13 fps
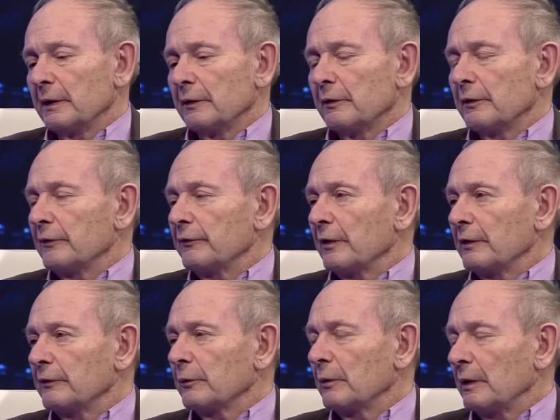
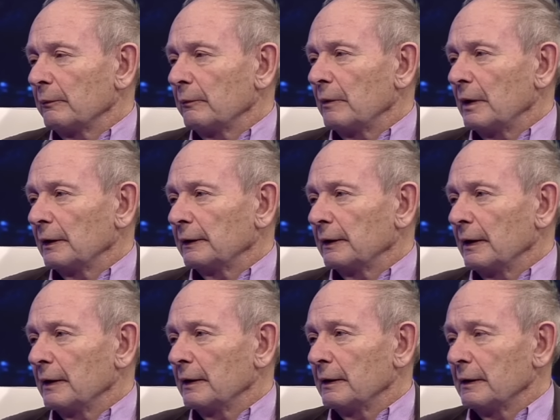criticized quite widely
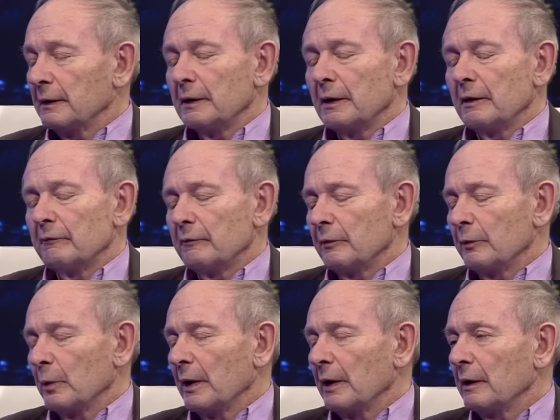
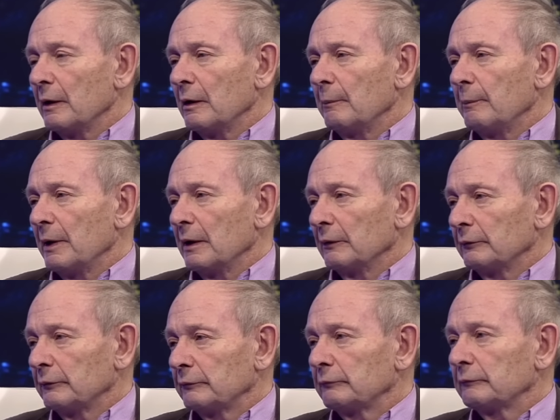everywhere about
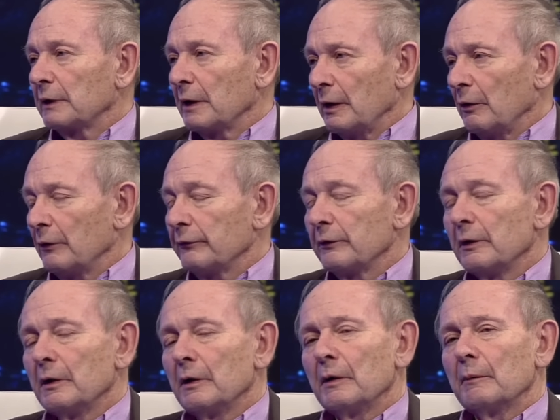chaos,
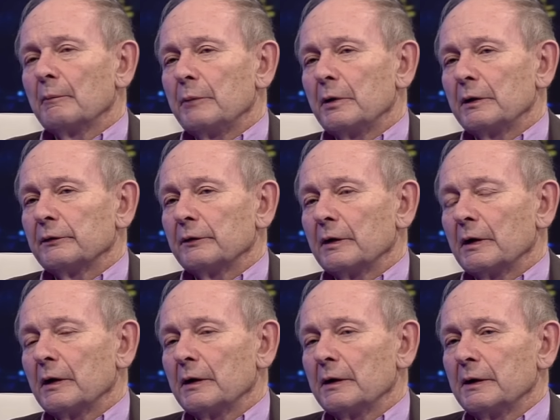but
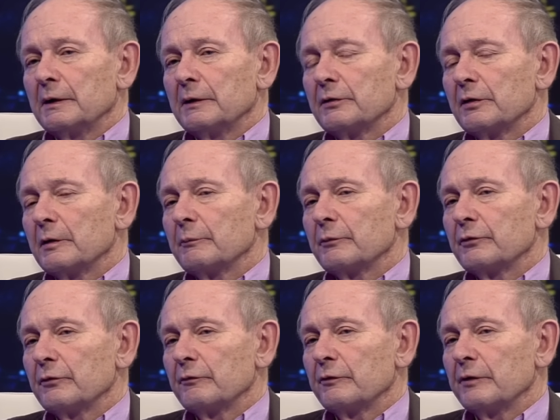in terms
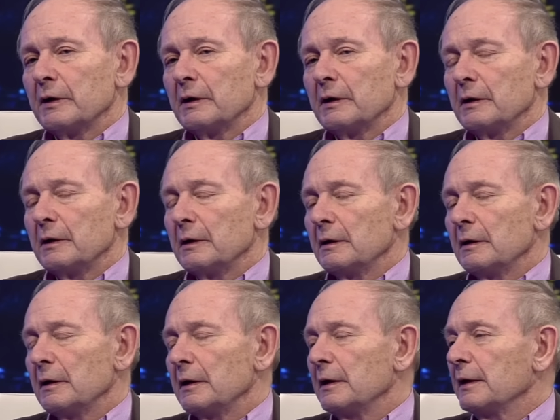of the
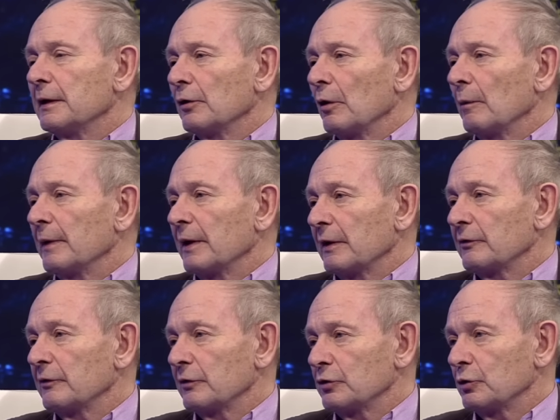economic
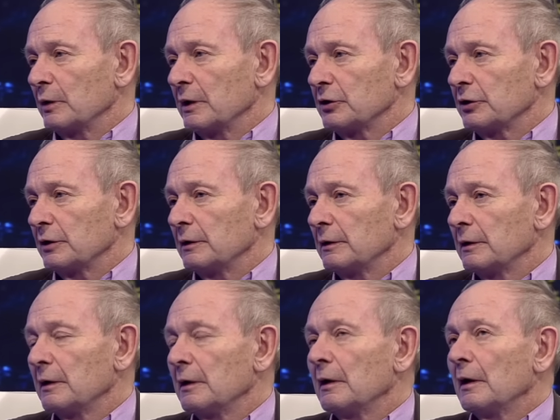situation,
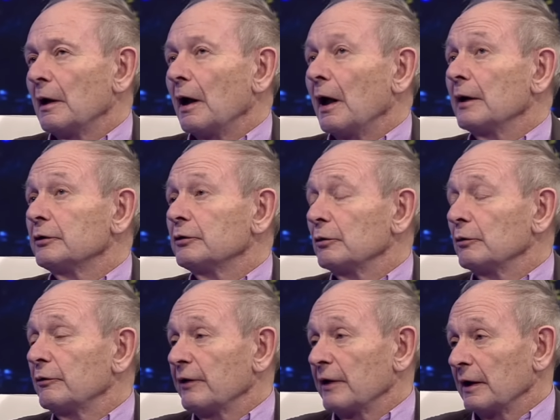I do
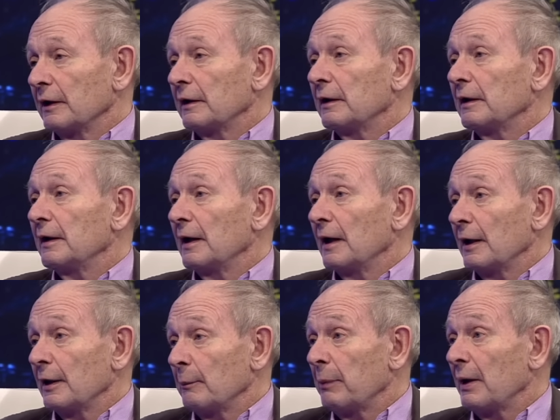think he
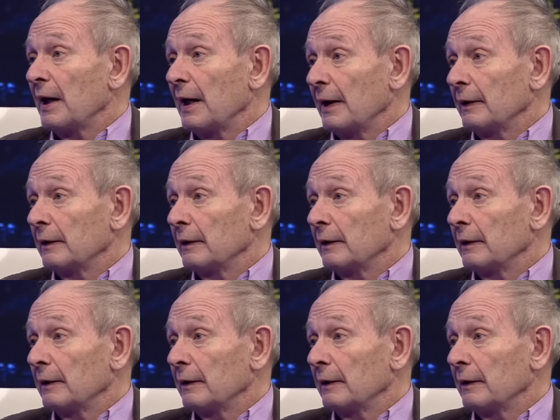had a plan,